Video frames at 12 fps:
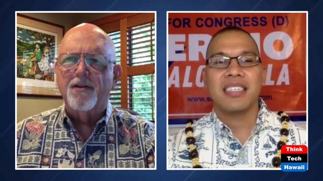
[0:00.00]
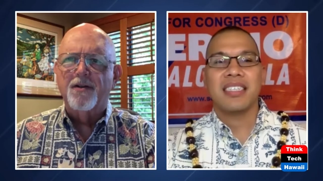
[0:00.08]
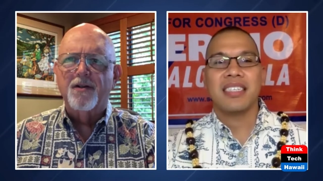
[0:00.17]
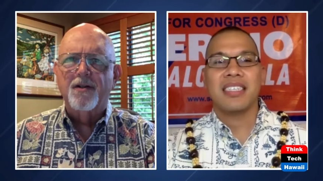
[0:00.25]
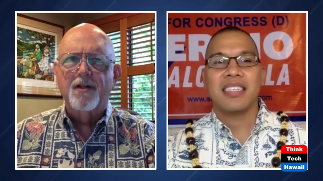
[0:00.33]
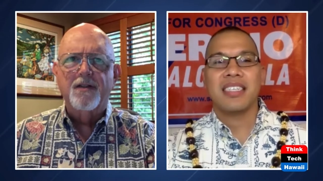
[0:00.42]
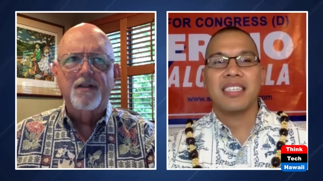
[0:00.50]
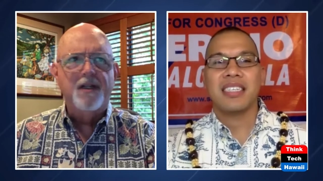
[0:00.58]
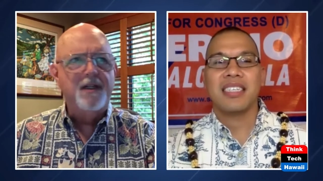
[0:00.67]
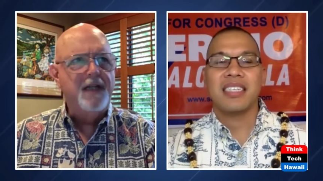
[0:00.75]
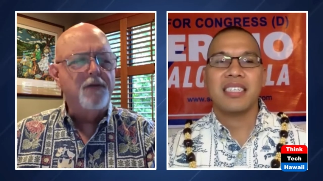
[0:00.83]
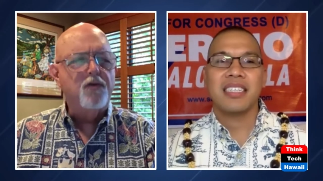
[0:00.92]
Speaker 1: or is
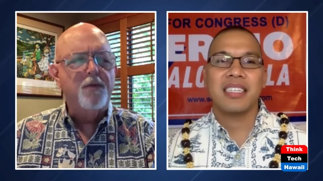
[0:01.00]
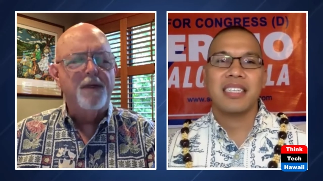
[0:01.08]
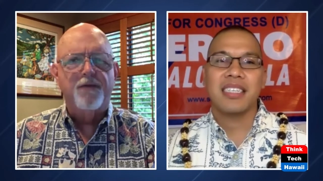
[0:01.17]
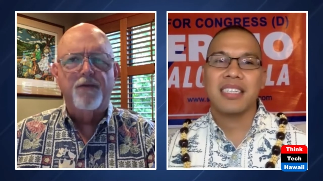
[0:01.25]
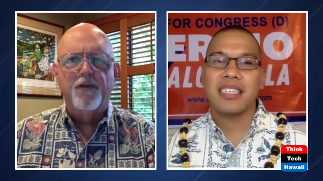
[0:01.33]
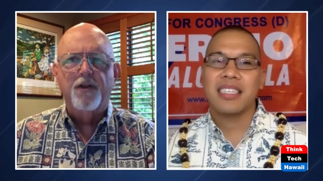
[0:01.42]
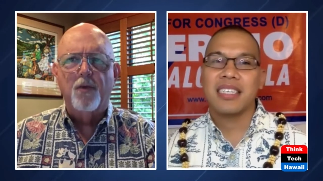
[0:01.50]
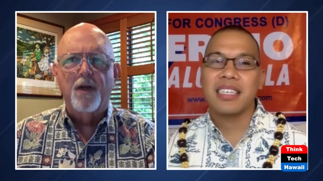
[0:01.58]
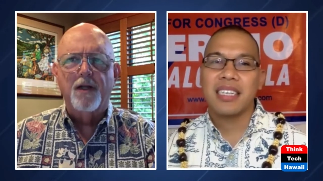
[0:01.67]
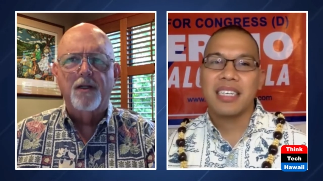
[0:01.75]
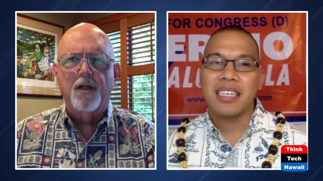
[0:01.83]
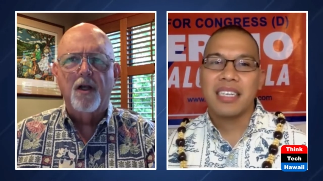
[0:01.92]
it a detriment for your
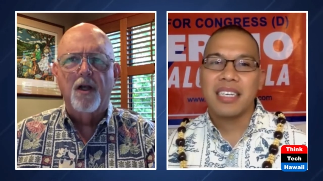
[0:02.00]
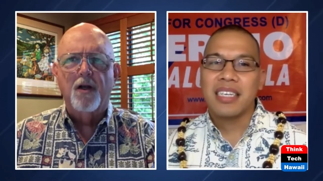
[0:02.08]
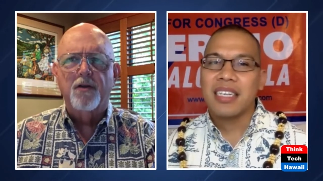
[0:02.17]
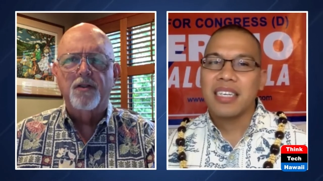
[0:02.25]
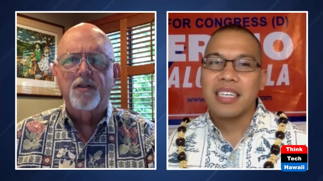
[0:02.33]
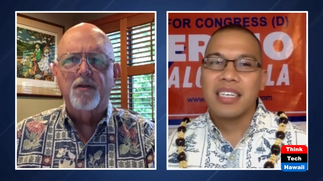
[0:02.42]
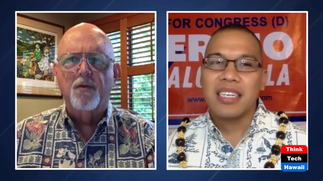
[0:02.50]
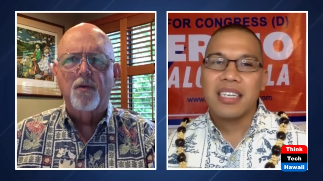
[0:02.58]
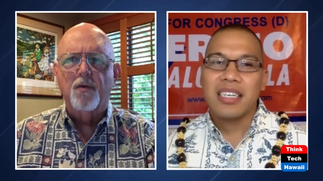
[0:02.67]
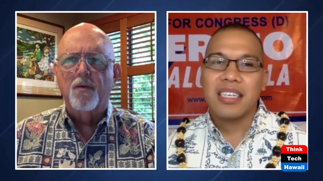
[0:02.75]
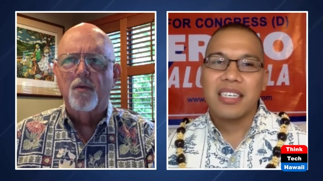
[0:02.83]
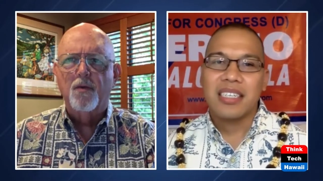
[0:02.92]
run to Congress?
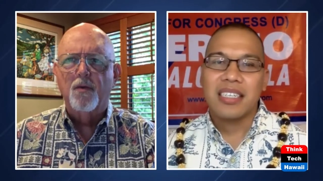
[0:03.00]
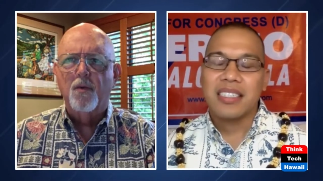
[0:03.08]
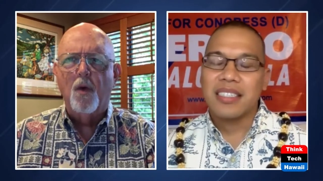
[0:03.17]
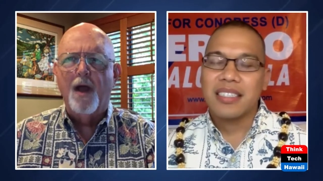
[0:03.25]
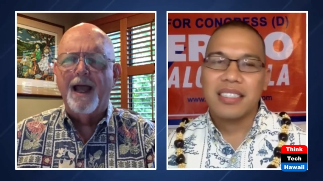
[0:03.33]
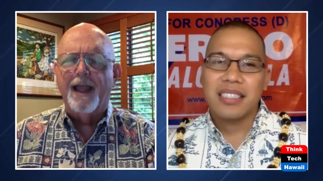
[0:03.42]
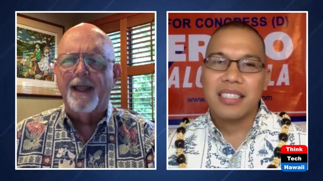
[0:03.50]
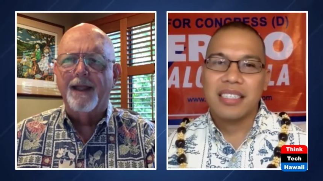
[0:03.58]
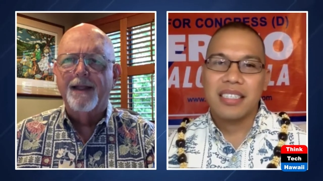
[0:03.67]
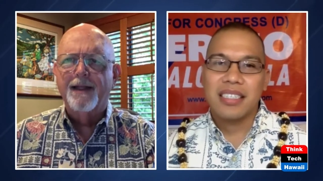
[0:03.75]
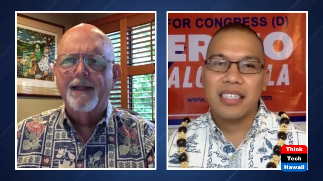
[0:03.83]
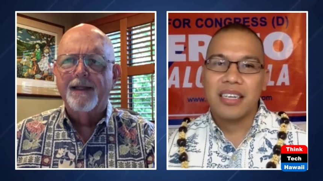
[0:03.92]
So why?
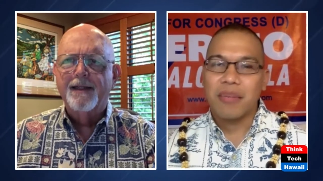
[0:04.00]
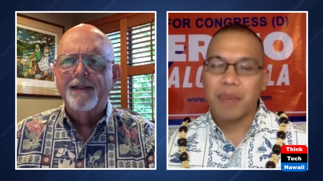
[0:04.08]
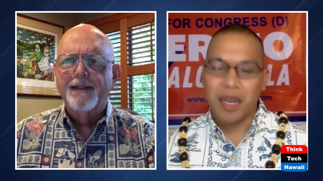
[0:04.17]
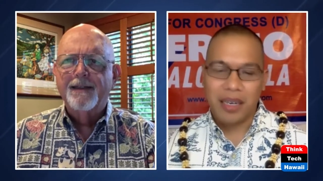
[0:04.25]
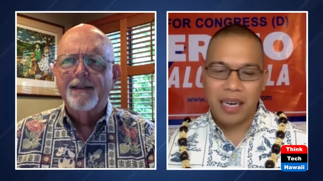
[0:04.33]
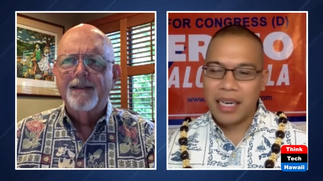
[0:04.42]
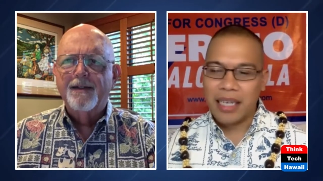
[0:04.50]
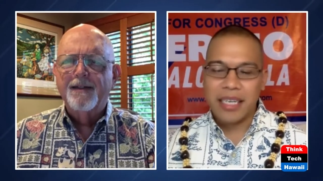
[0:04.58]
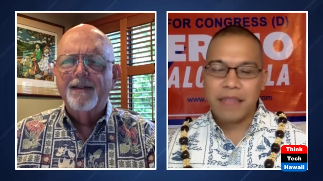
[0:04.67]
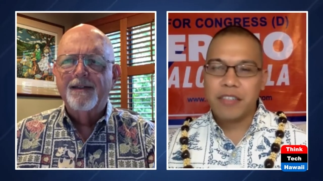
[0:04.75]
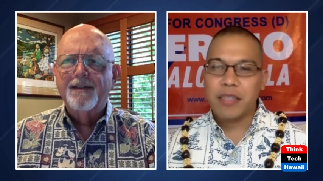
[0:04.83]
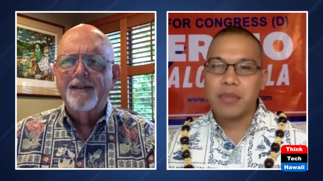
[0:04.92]
Speaker 2: Mark, I, I,
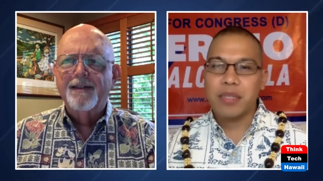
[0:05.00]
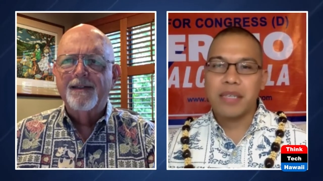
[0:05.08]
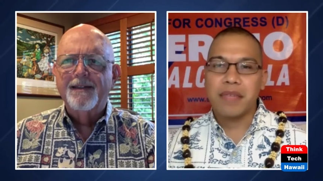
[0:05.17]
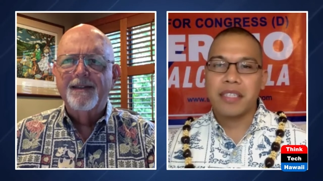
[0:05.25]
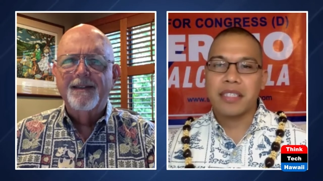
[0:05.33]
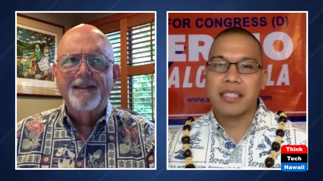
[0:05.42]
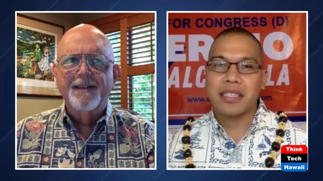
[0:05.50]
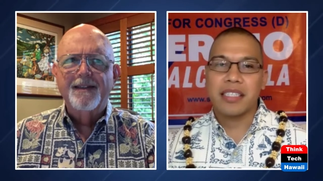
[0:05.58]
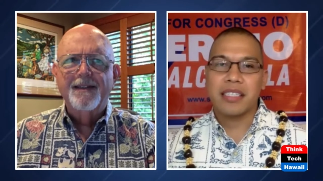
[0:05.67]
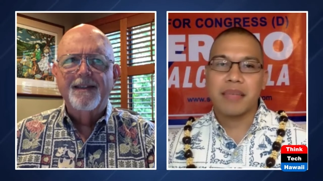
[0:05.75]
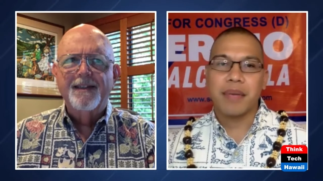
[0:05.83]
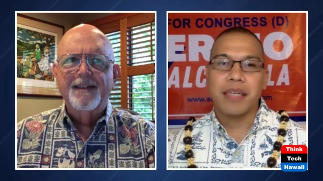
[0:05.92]
definitely believe it's
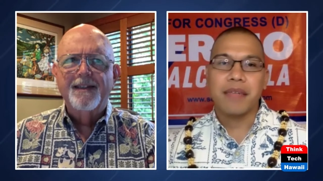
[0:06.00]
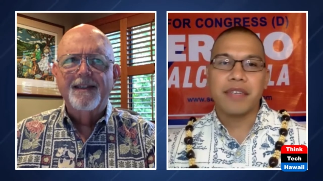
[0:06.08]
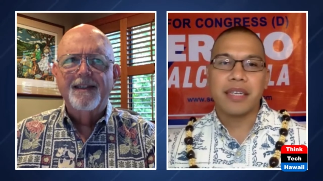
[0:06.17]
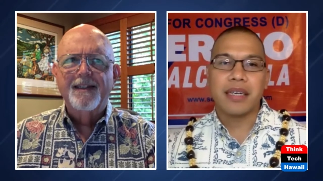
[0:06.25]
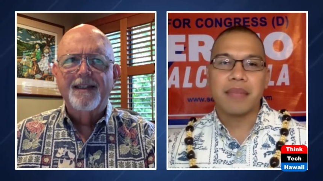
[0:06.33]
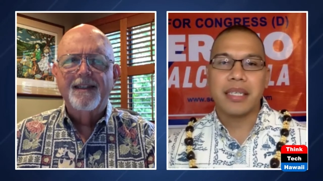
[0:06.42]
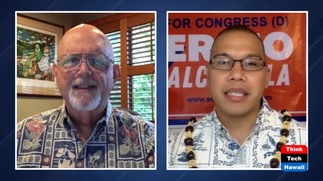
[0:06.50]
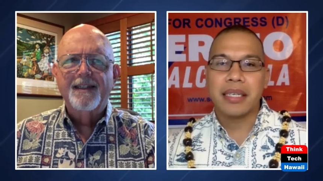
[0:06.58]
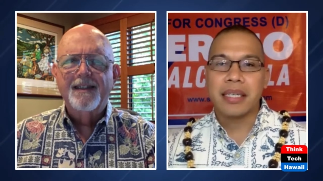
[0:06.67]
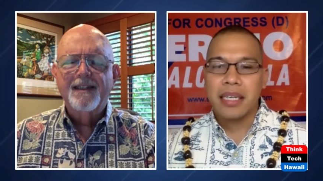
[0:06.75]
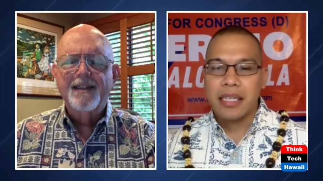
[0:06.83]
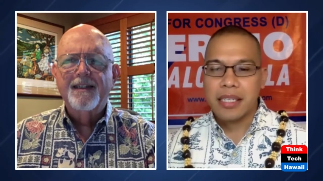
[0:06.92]
it's a benefit. I
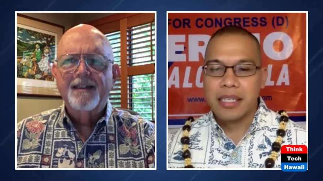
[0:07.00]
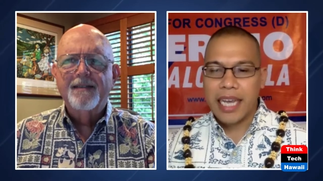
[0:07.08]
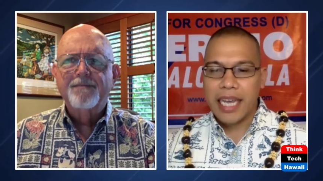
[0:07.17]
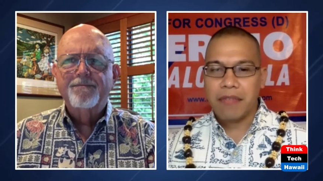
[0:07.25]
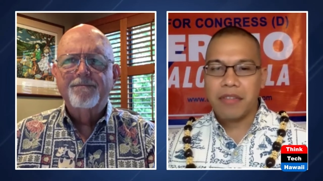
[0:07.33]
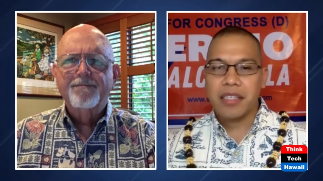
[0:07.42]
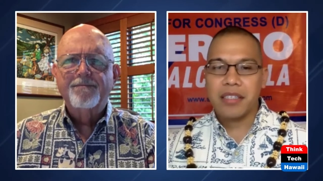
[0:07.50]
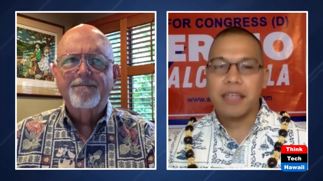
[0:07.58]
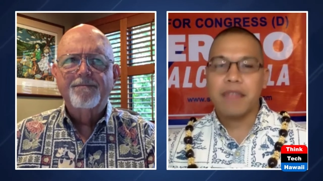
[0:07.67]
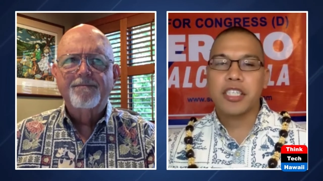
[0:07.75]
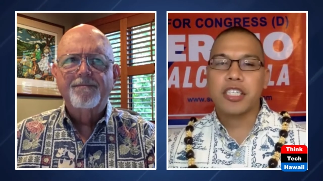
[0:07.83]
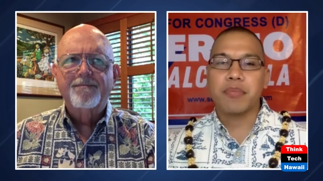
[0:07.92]
mean, just having these
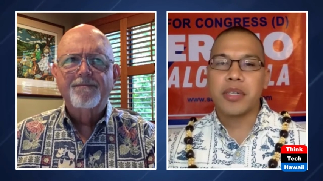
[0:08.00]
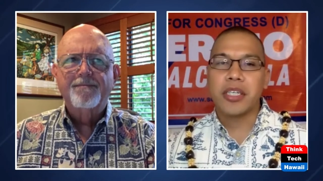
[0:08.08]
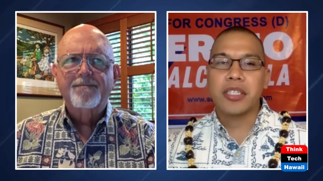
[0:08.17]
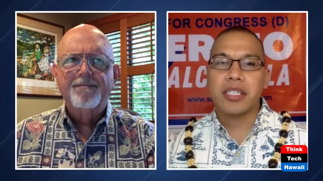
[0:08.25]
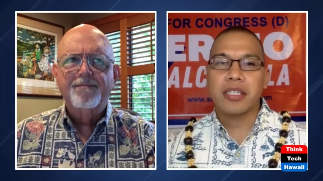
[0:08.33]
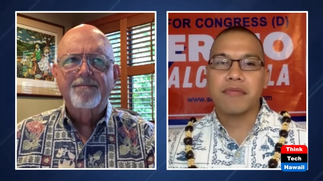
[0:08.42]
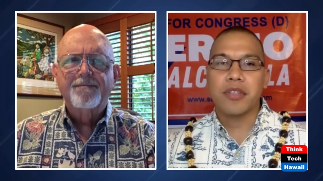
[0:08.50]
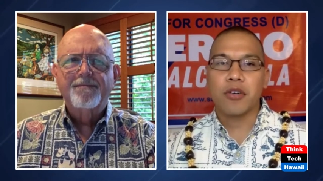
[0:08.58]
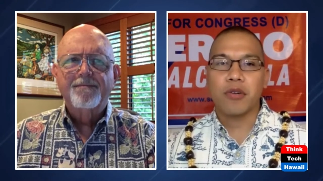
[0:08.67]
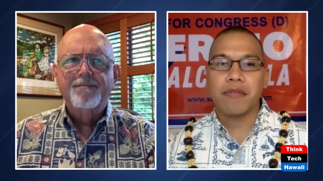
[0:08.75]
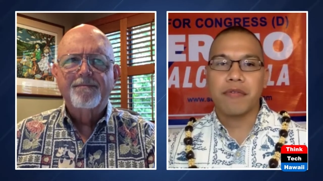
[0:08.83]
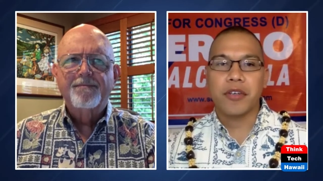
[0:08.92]
lived experiences of
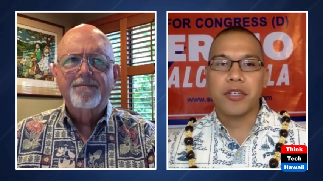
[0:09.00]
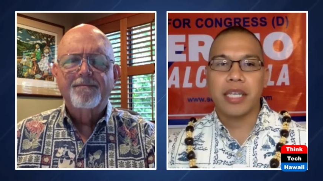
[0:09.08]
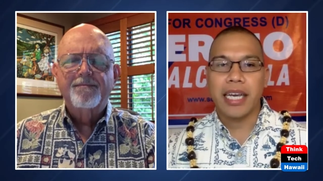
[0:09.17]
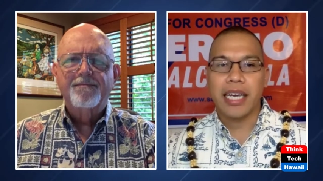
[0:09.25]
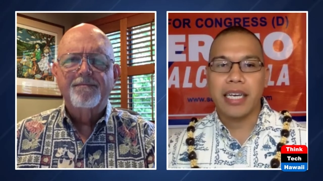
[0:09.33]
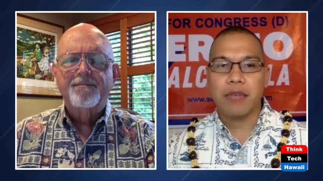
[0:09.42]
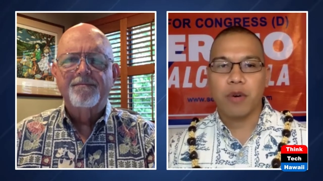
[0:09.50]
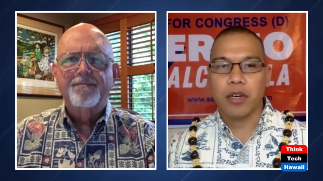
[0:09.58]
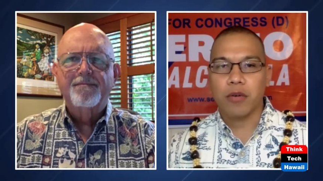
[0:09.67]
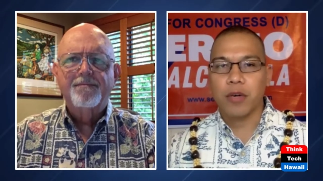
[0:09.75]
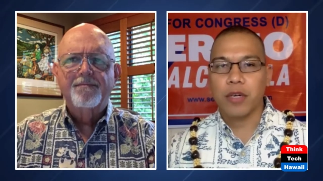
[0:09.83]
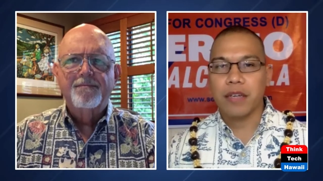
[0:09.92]
knowing firsthand what
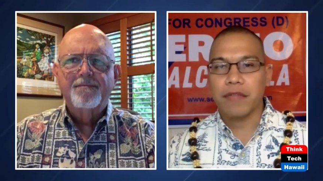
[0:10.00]
our working